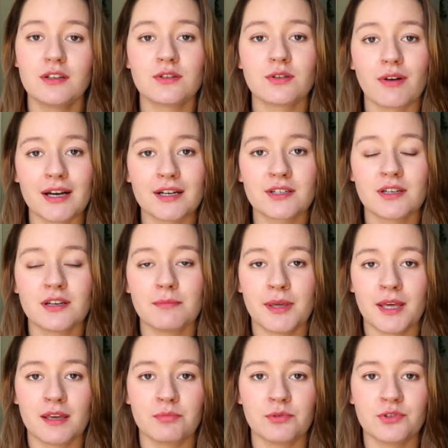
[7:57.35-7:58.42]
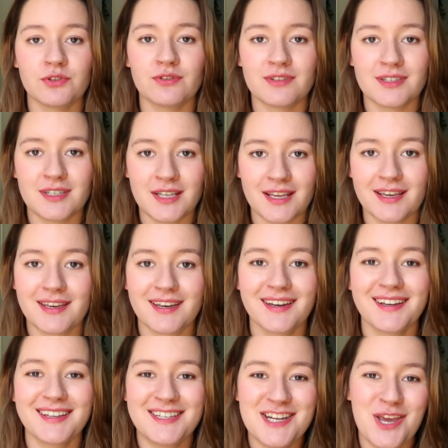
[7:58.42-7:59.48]
to actually be able to dig
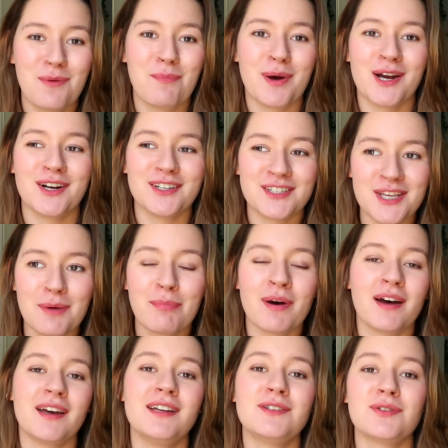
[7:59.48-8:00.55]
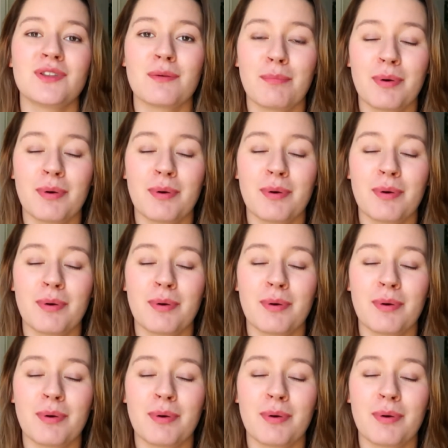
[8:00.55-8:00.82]
deeper into the